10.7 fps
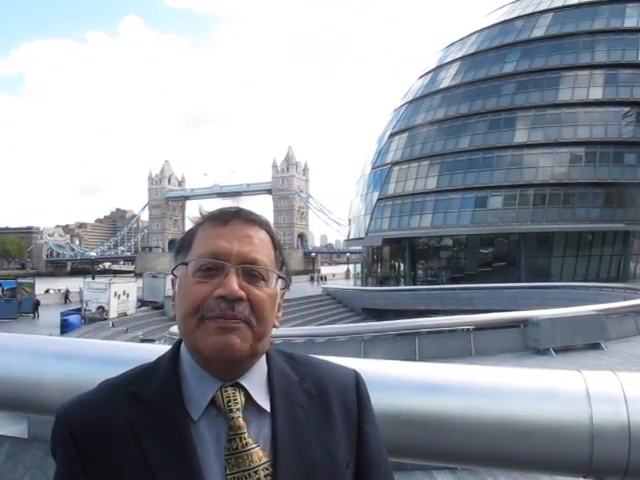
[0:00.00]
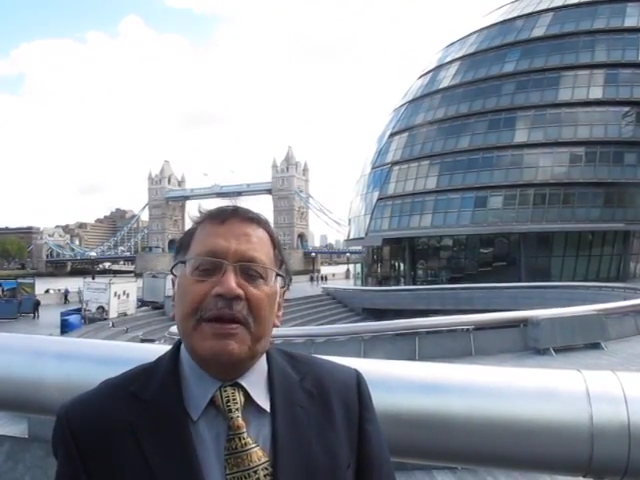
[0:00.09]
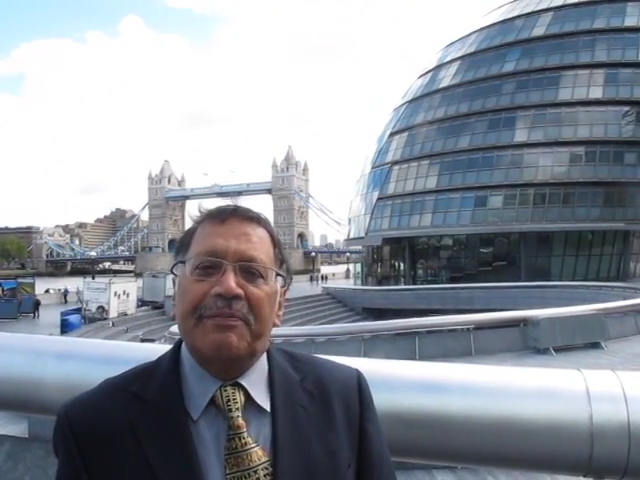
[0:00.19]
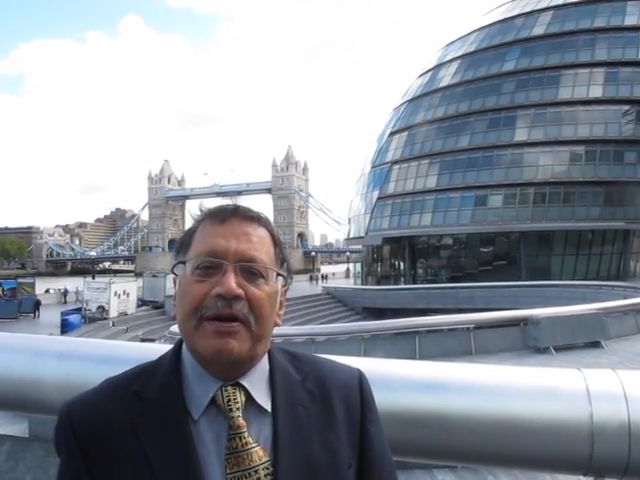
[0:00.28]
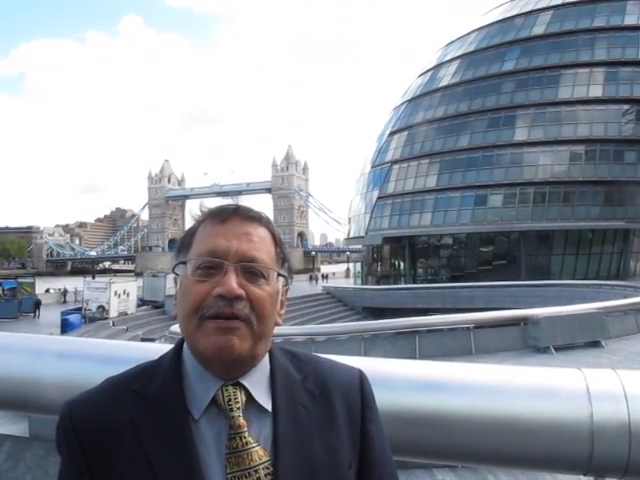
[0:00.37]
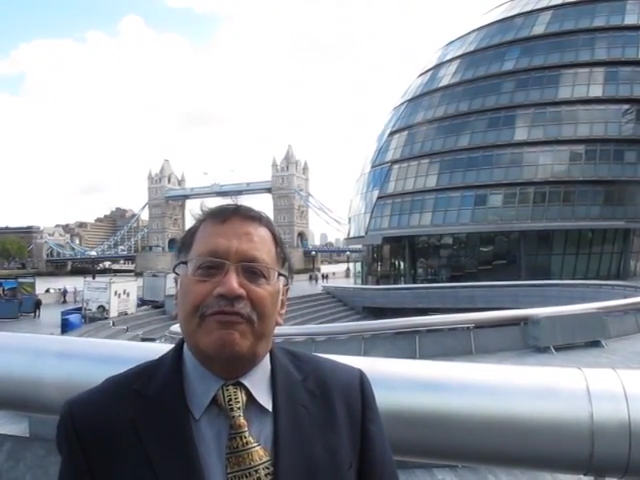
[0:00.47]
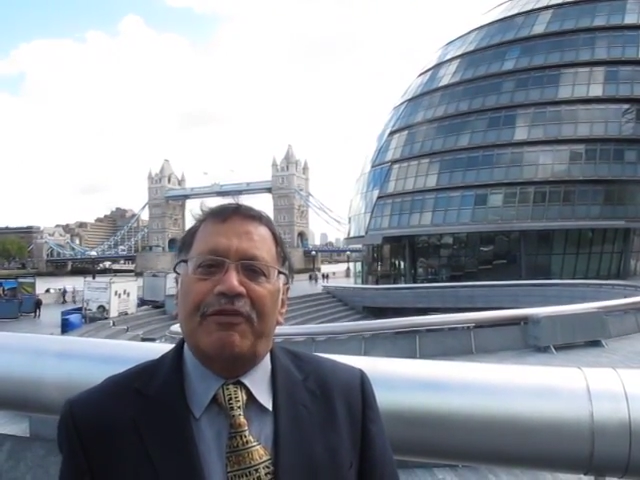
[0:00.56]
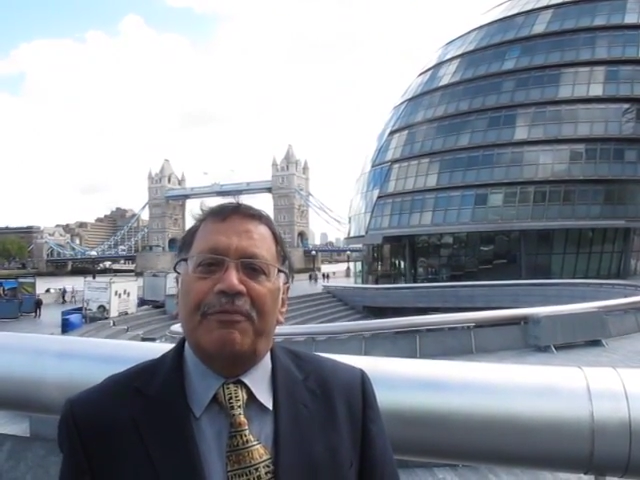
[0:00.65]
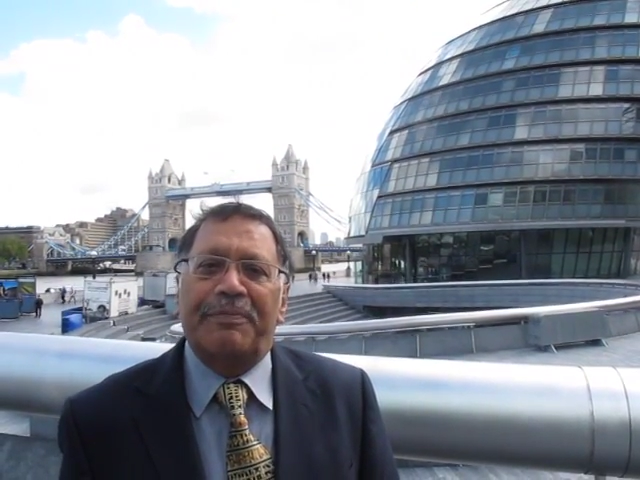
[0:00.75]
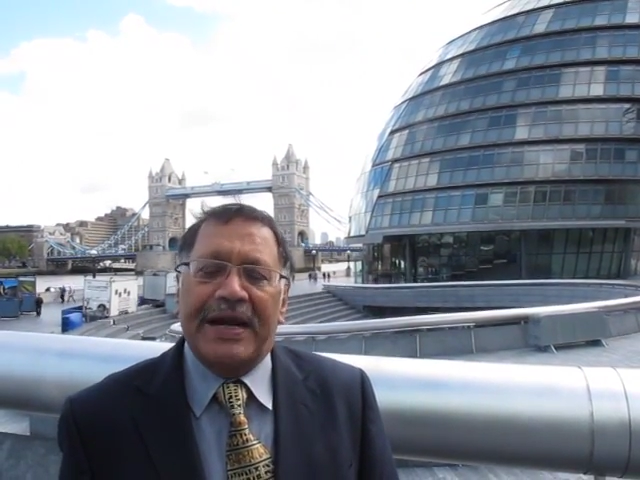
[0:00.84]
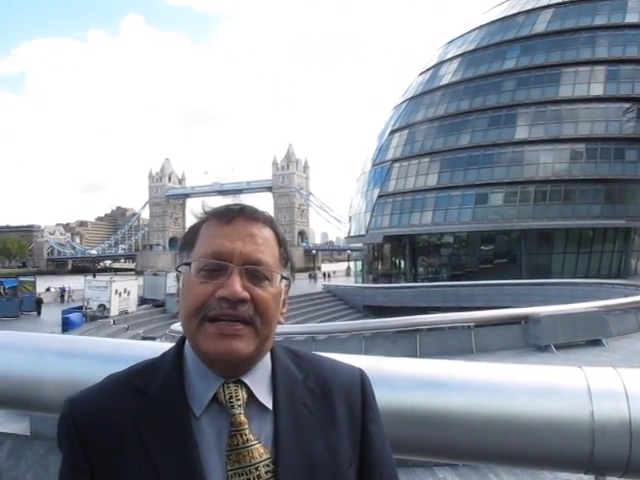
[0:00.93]
Member
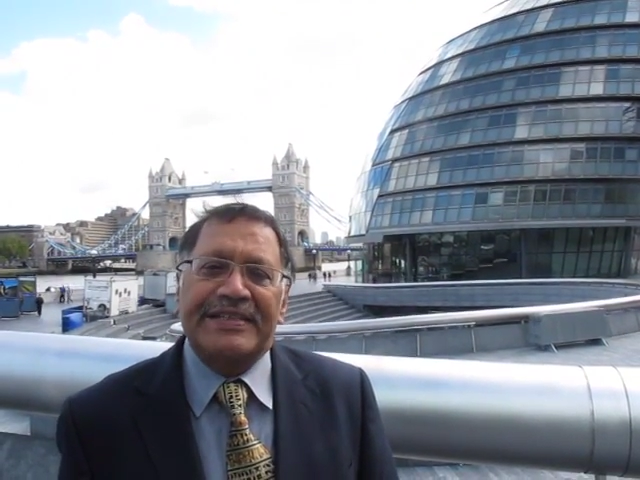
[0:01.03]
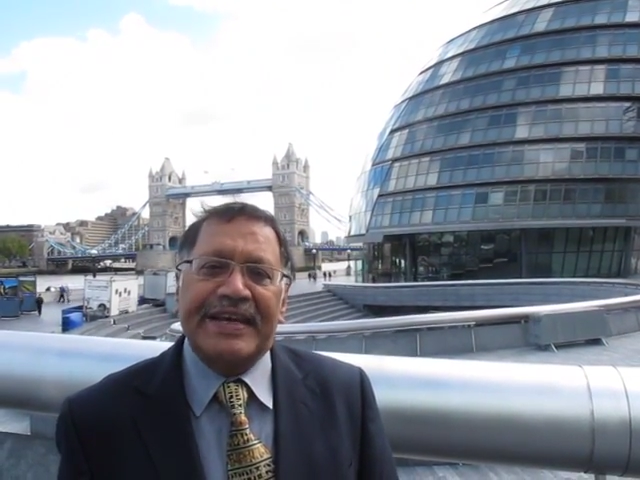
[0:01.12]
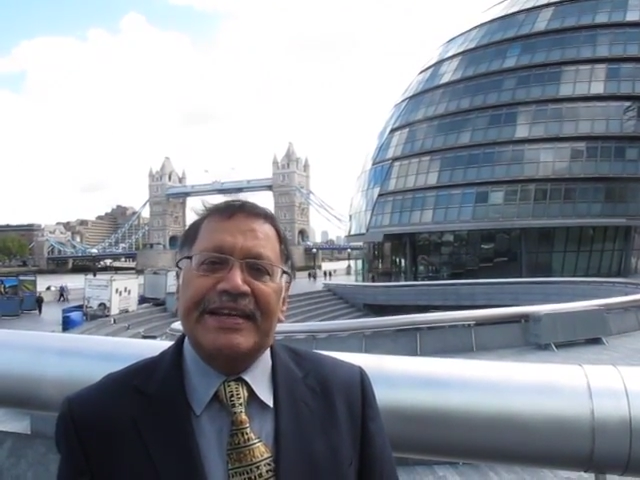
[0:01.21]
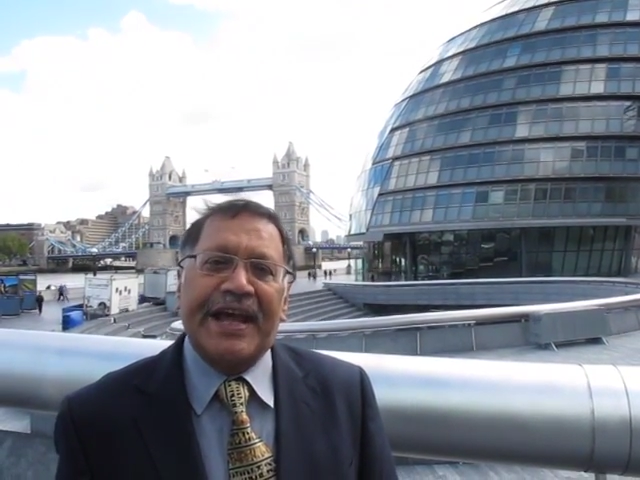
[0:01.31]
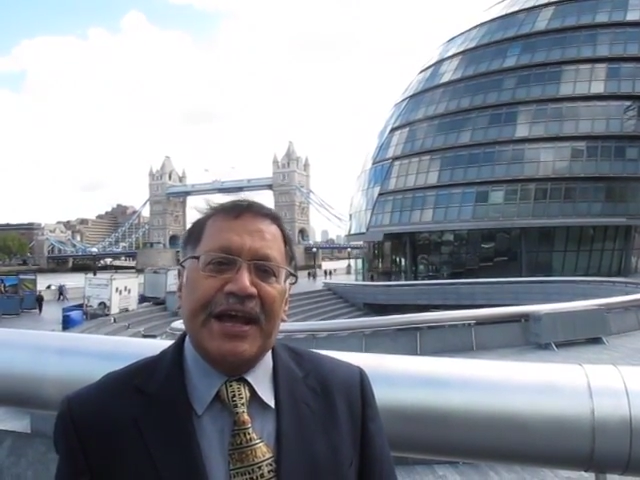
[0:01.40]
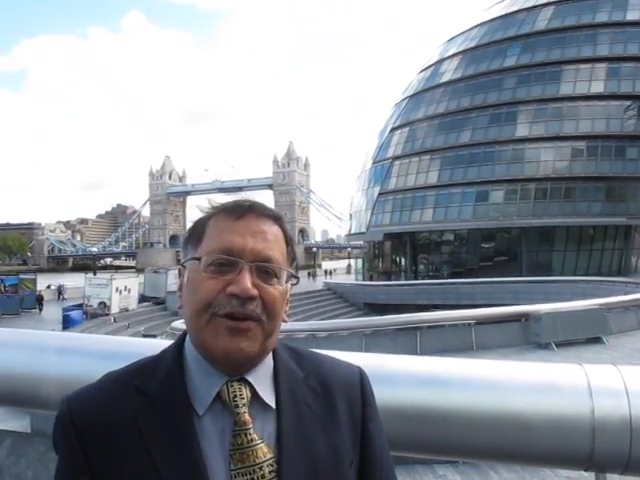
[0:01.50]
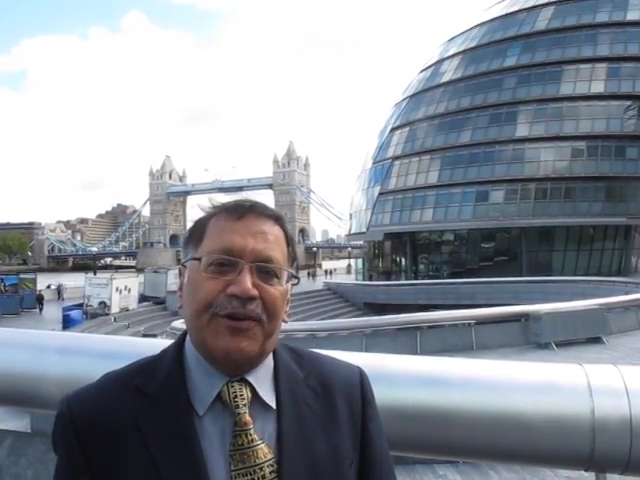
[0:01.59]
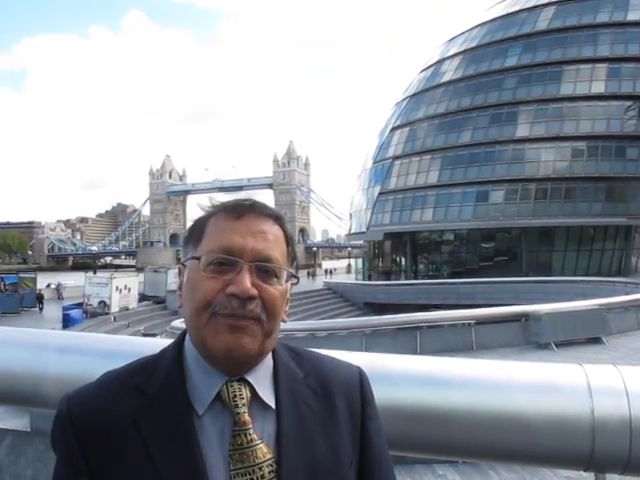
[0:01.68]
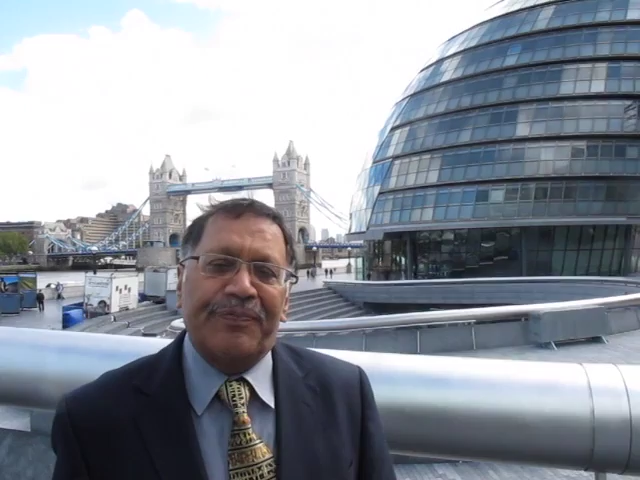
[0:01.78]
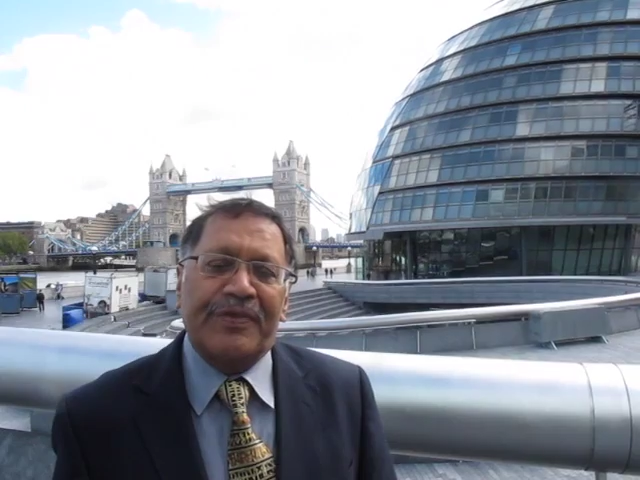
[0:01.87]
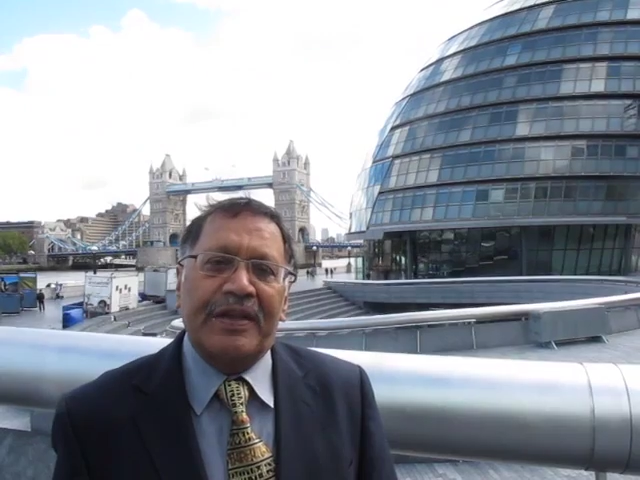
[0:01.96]
for Brent and Harrow.